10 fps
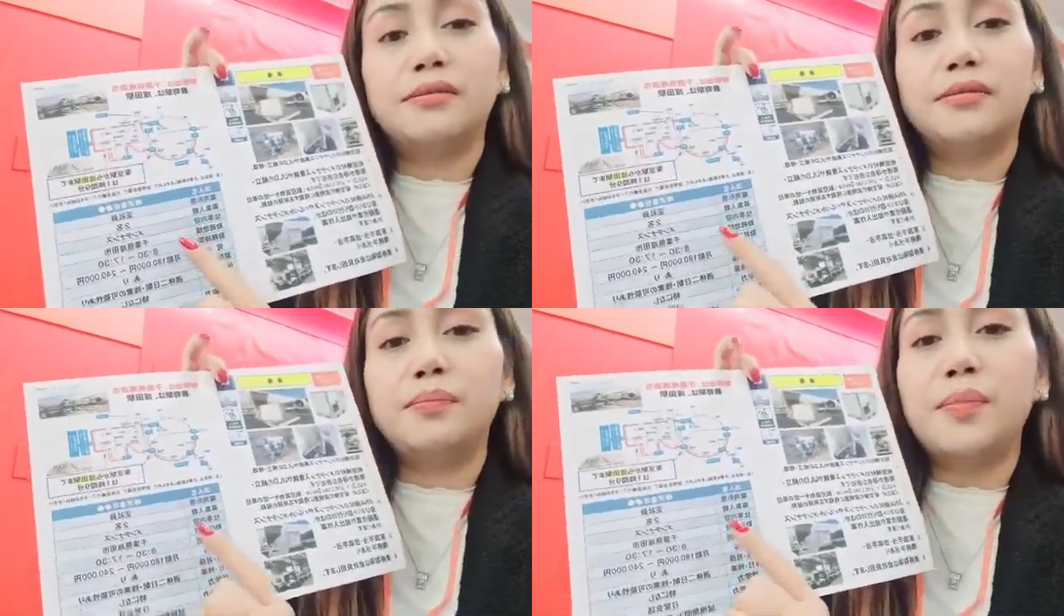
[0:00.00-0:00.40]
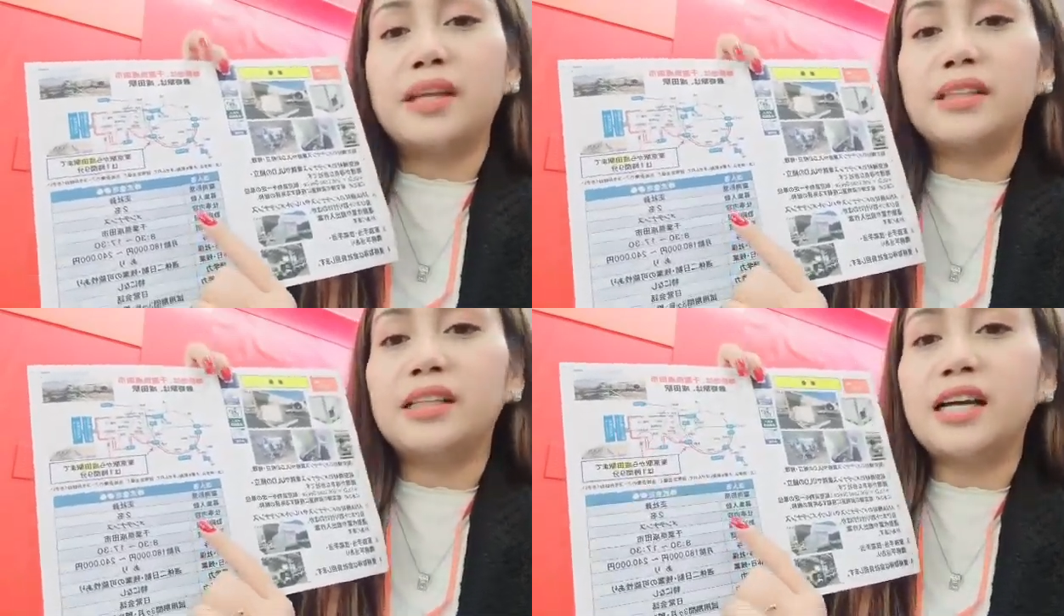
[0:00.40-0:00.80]

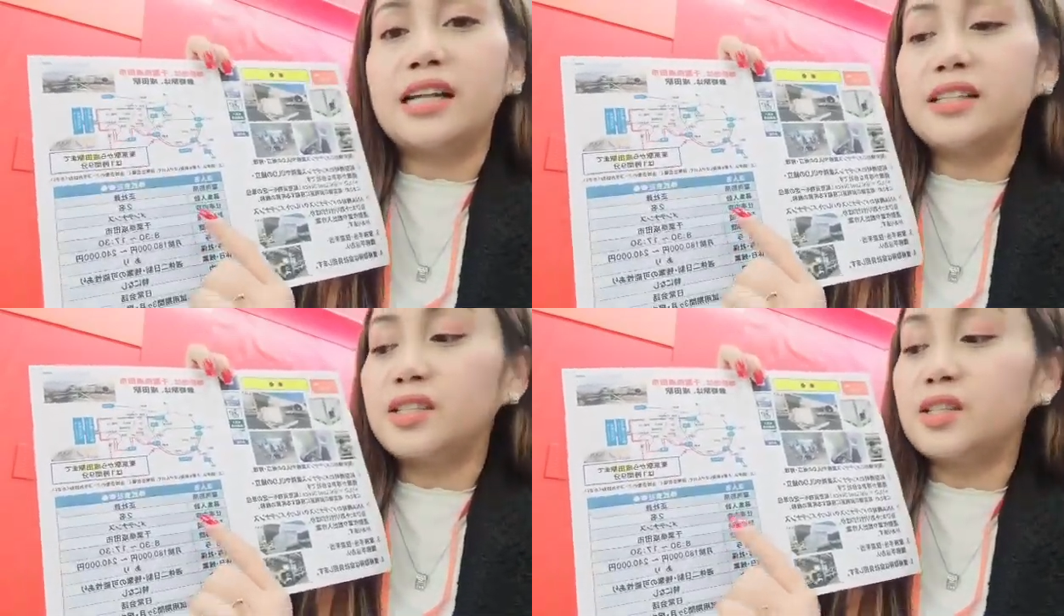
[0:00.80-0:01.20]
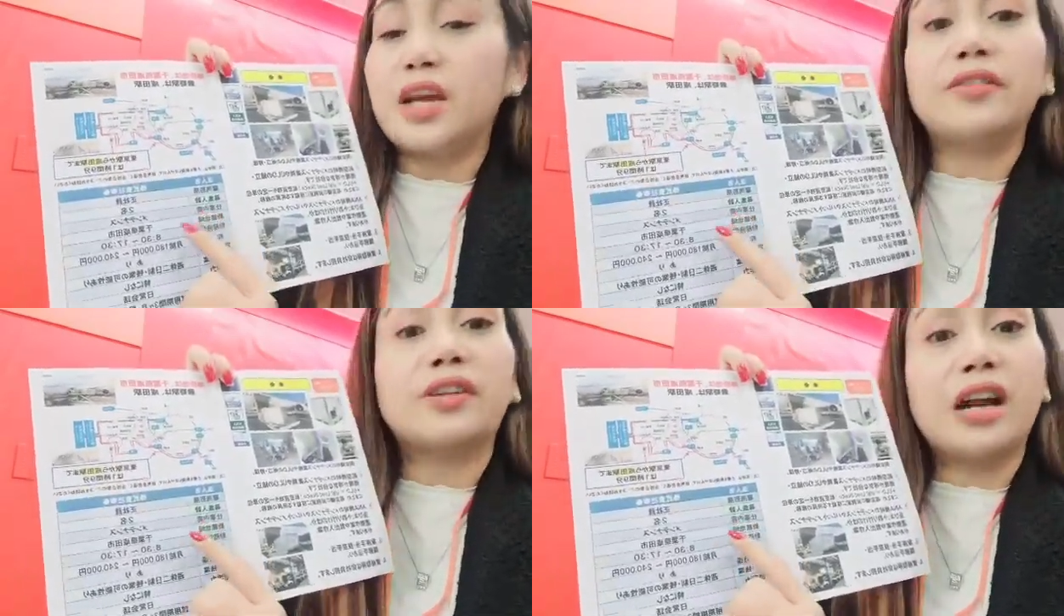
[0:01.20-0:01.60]
maintenance,
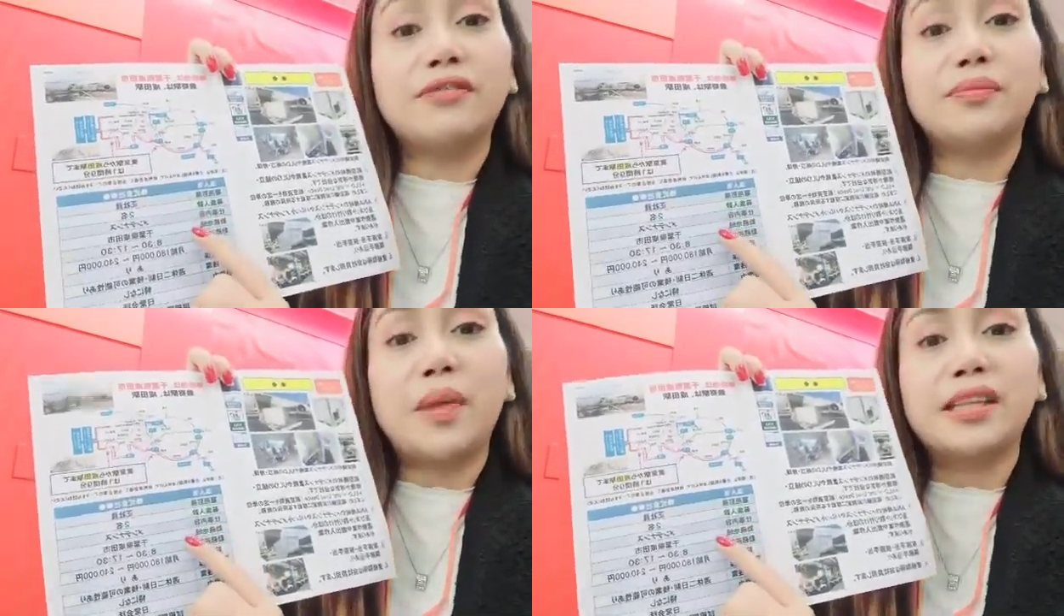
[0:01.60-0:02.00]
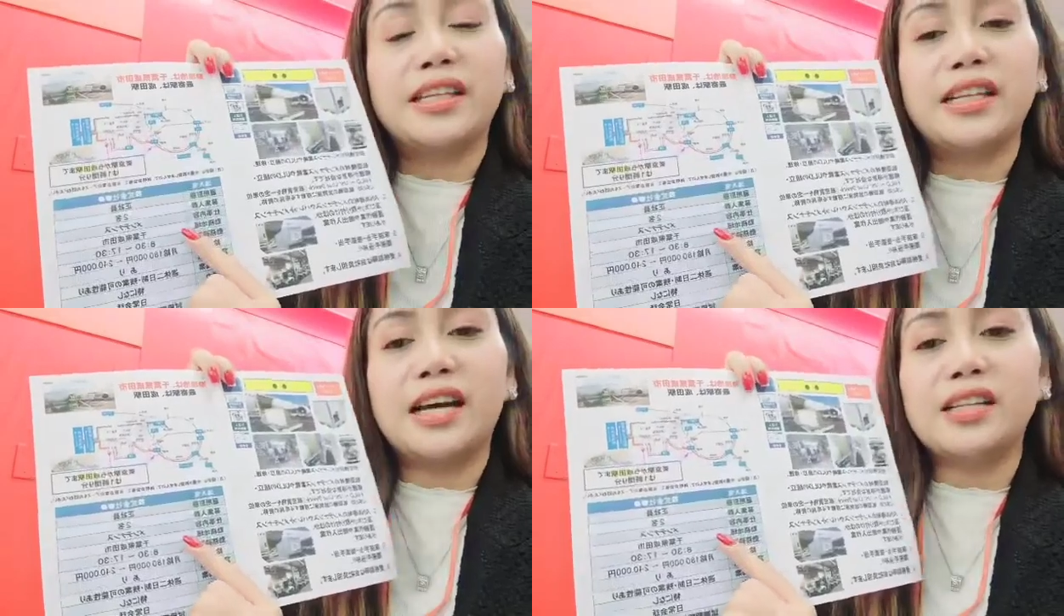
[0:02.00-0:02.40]
aircraft
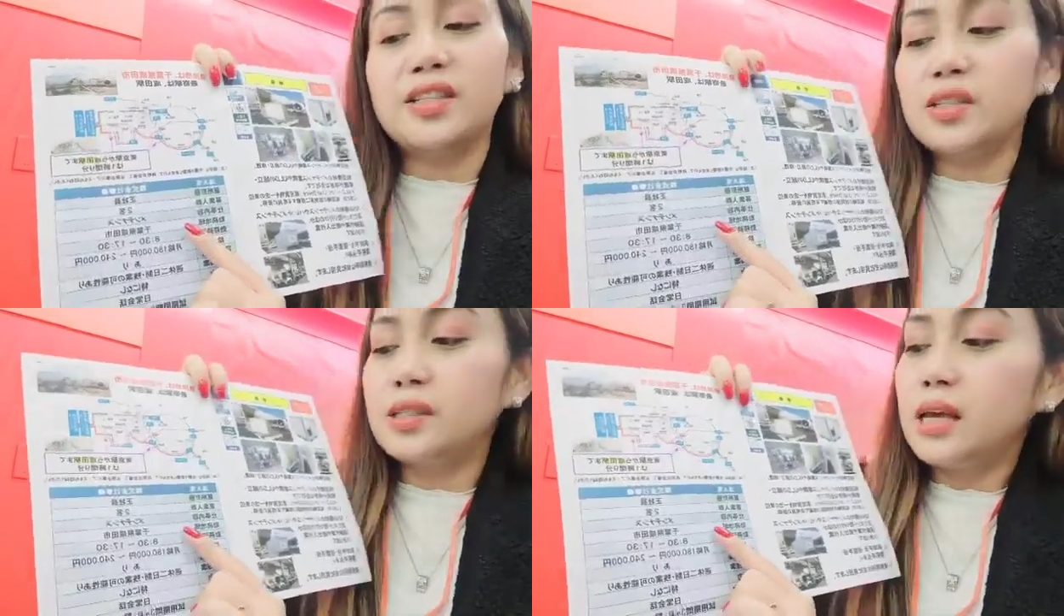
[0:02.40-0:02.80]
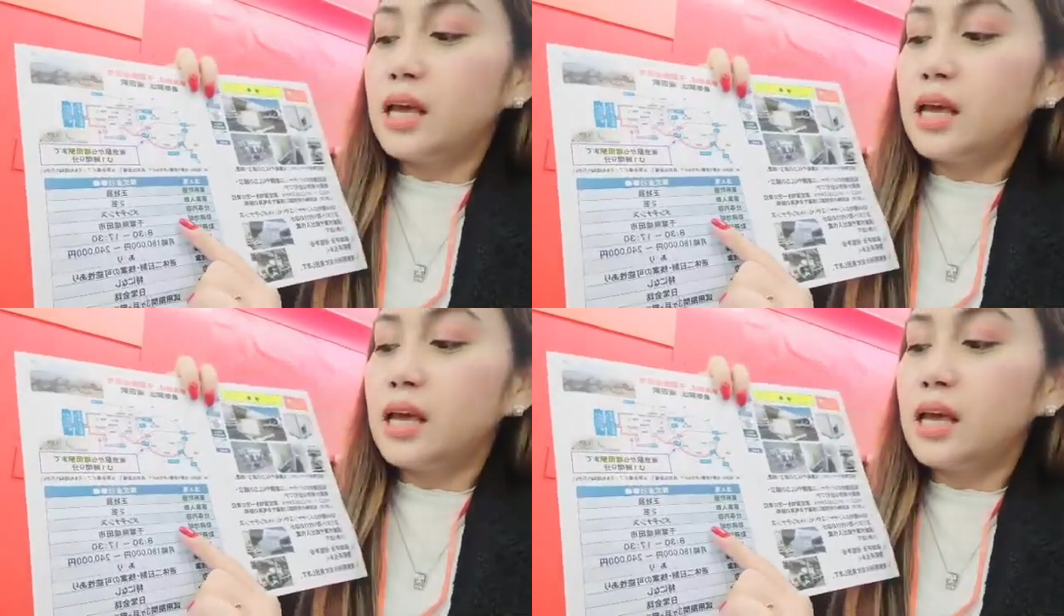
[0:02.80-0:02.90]
maintenance.